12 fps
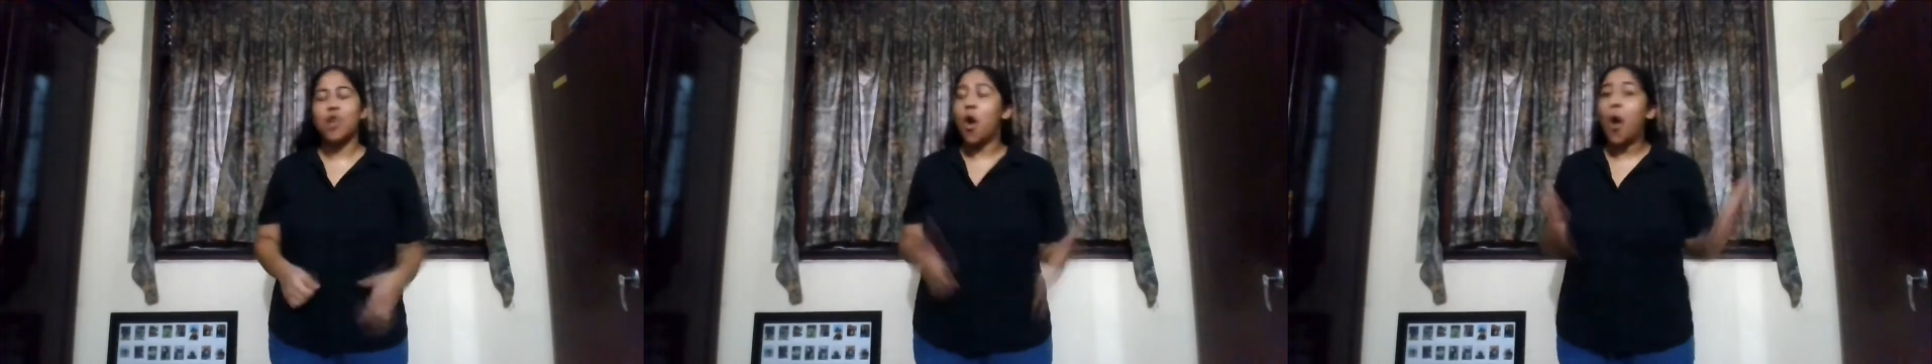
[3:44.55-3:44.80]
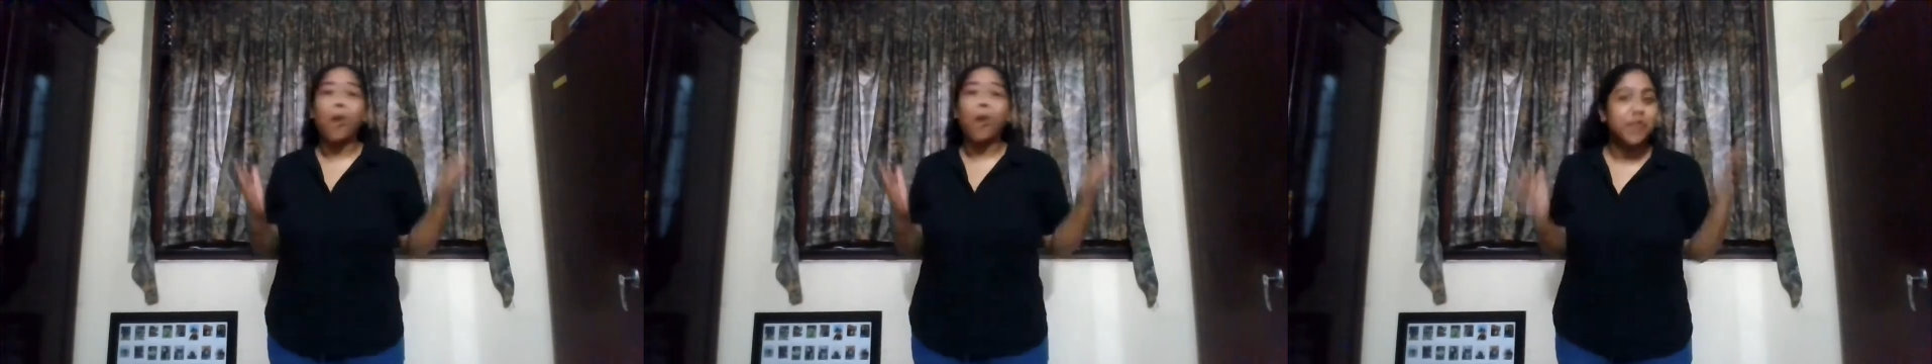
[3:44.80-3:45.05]

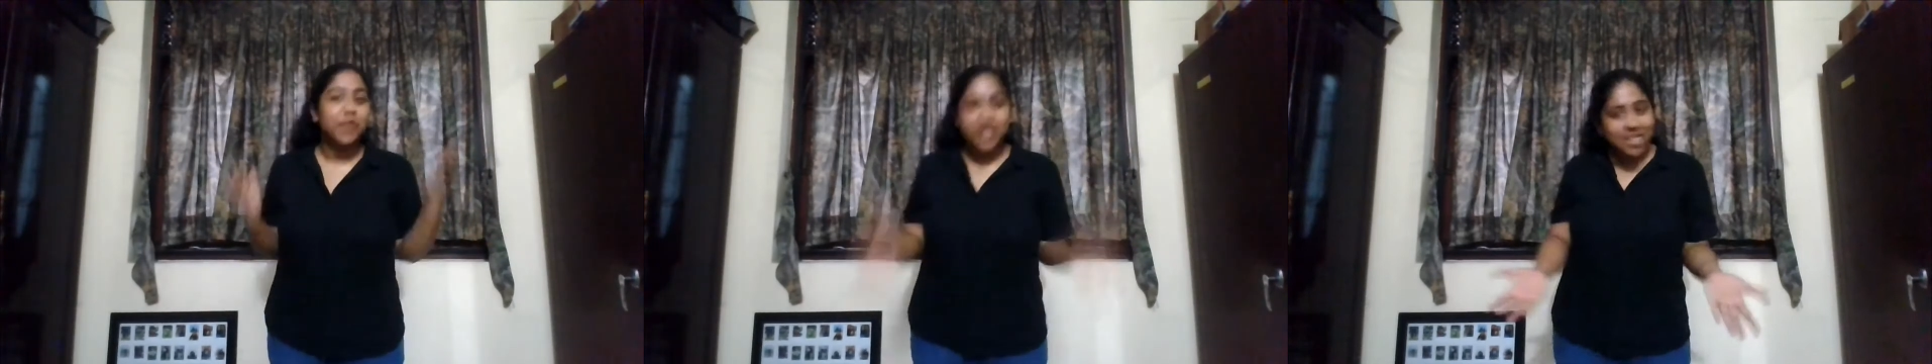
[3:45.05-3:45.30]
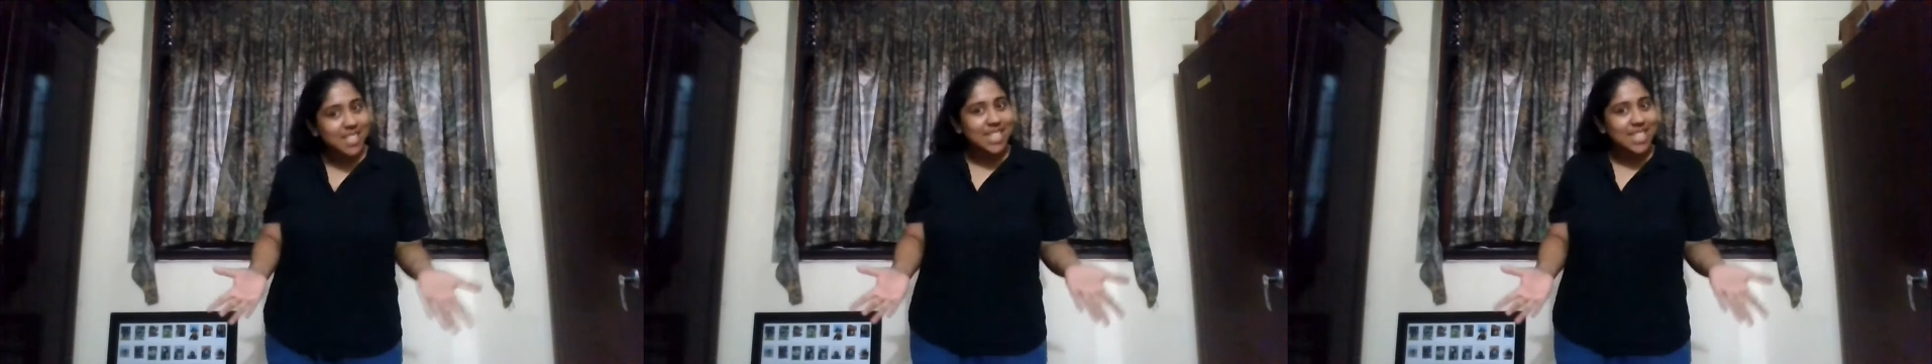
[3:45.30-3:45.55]

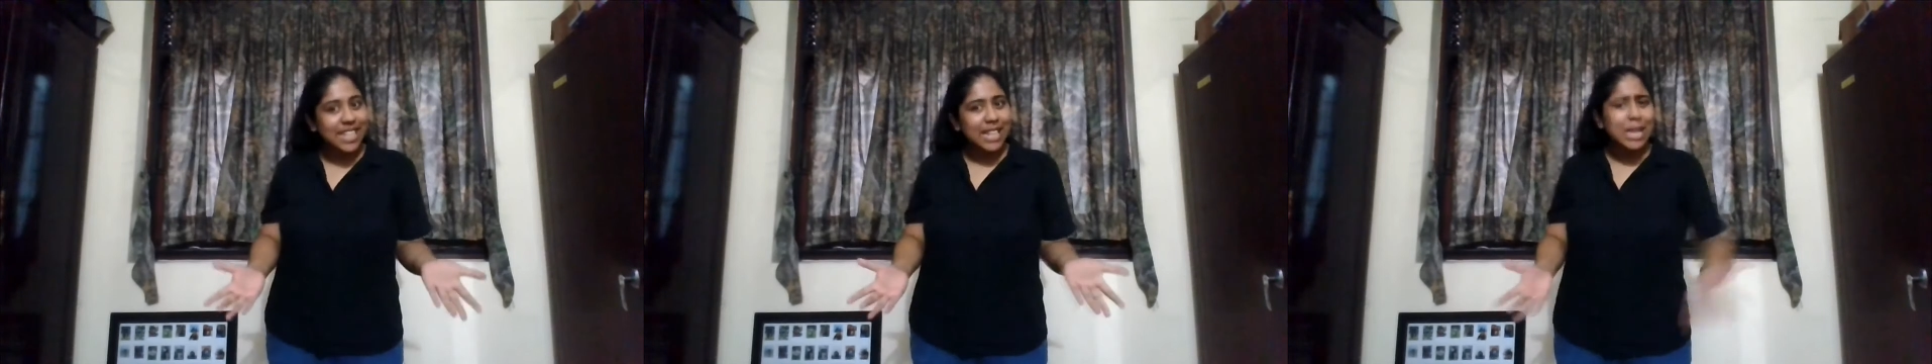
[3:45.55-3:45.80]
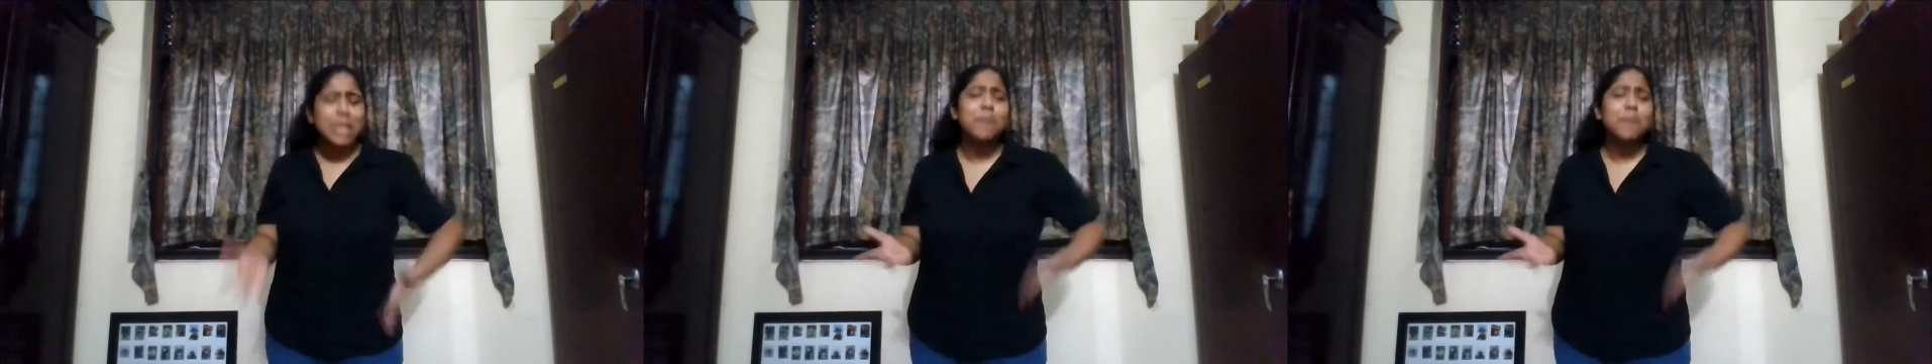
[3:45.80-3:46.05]
Obviously,
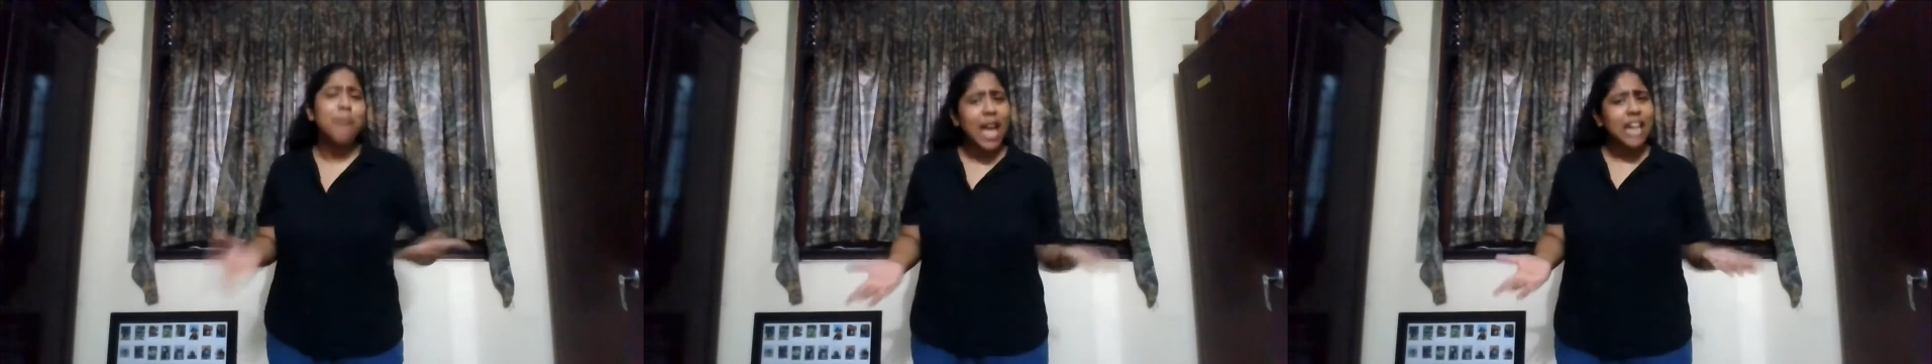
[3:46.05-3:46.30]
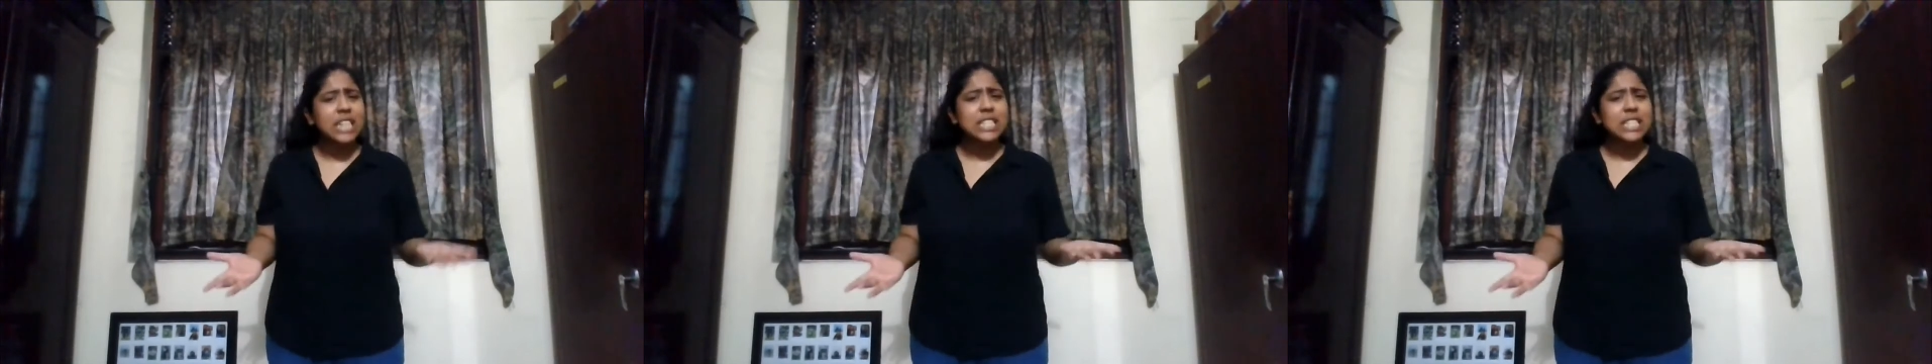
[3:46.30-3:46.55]
the bag
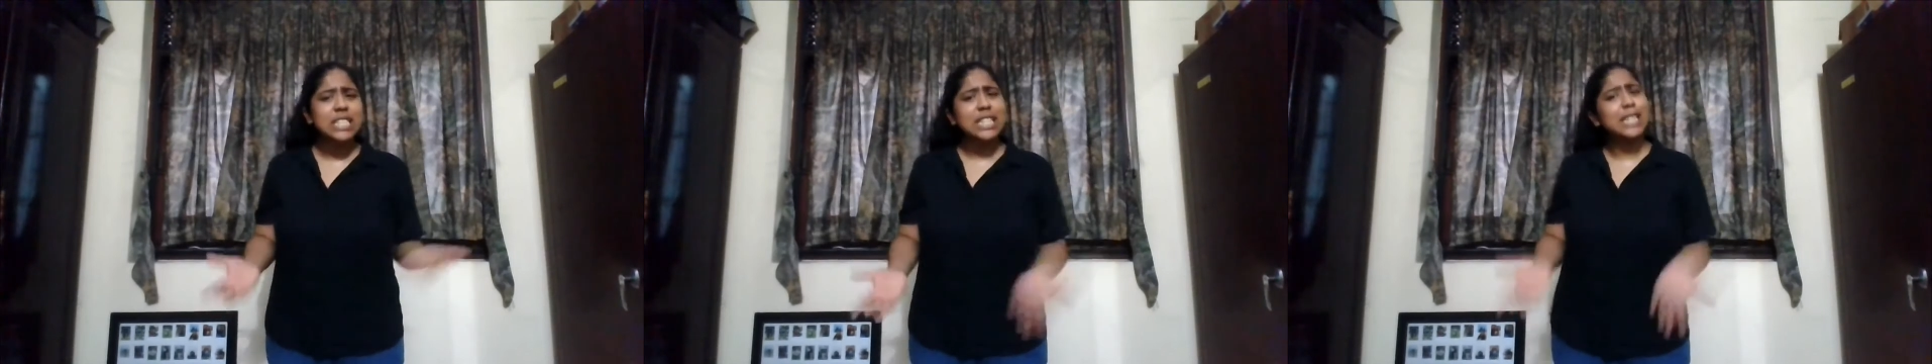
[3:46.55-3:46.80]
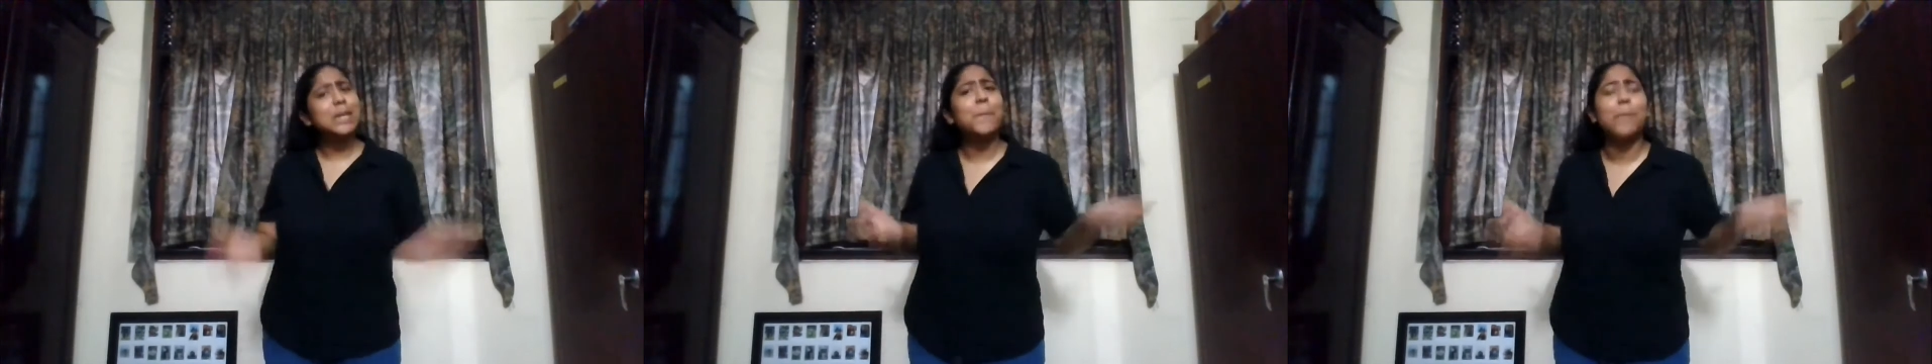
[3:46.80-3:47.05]
contained
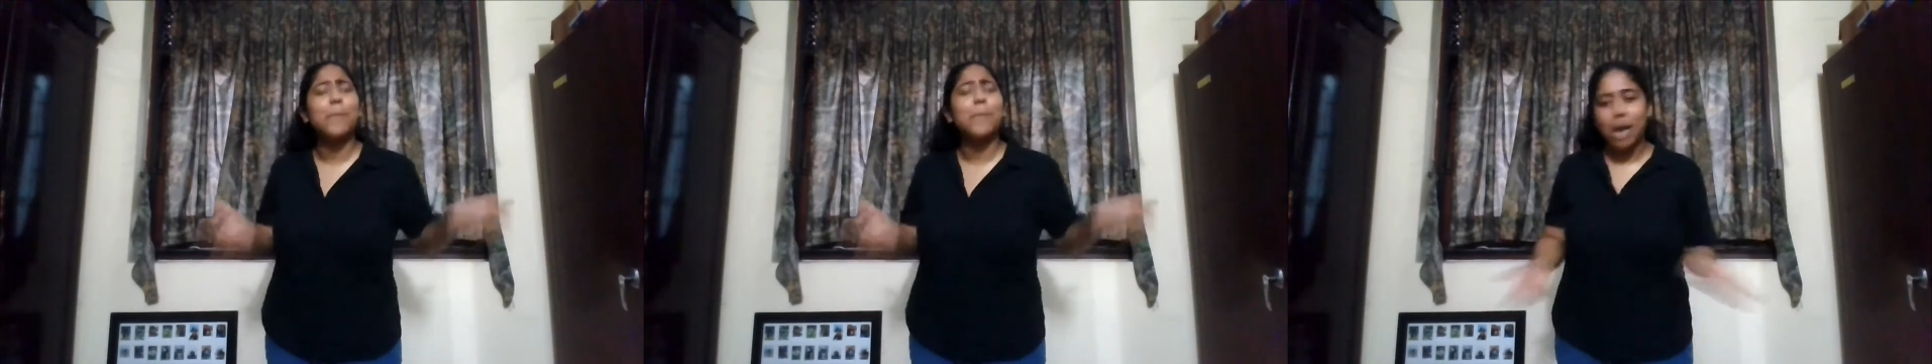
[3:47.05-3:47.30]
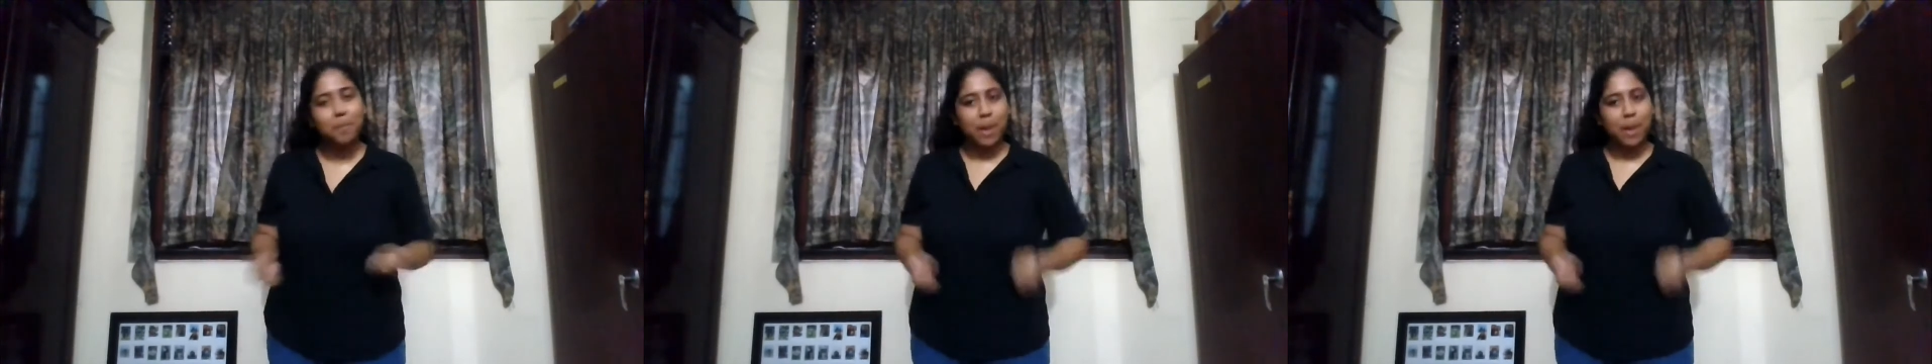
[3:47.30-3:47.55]
a
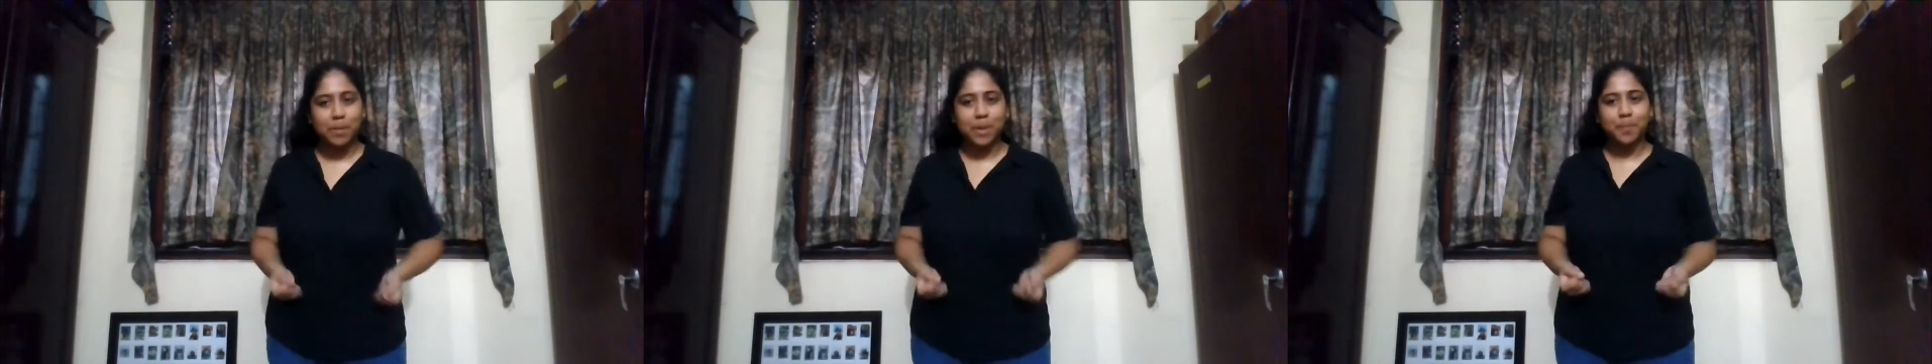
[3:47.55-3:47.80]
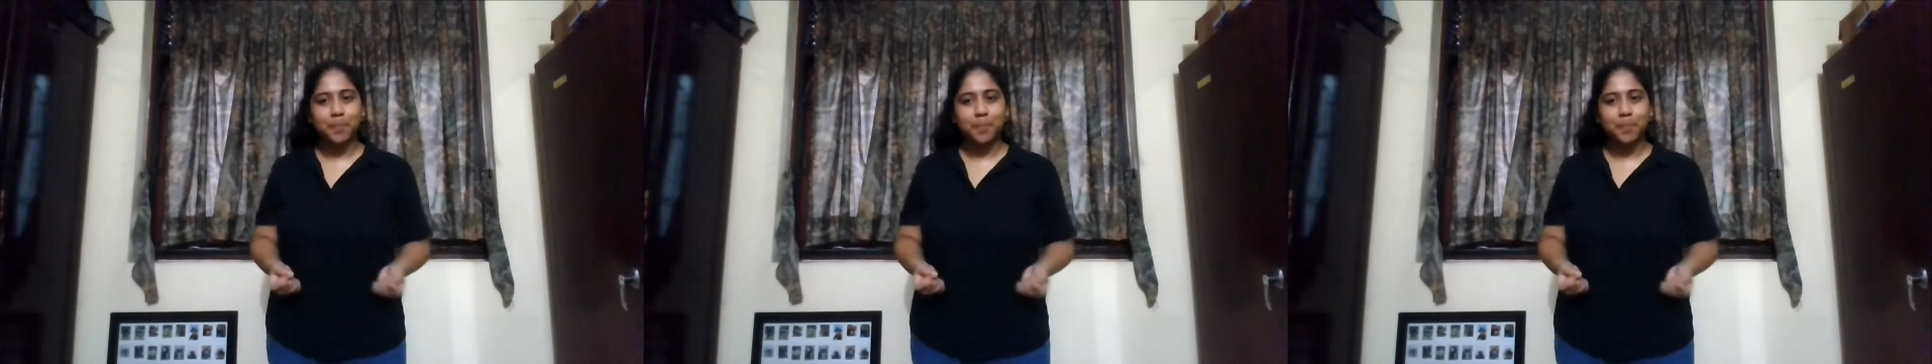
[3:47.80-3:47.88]
black pebble.